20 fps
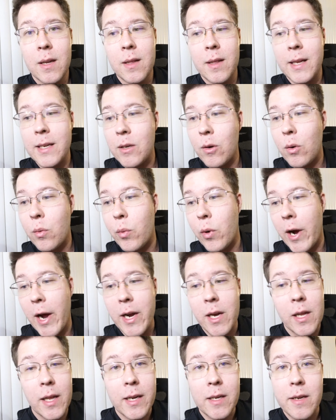That's all.
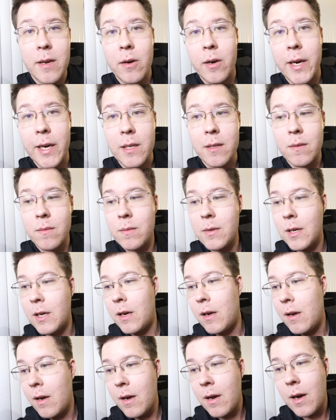I collect TRKs.
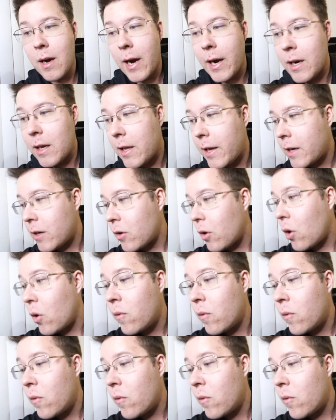I collect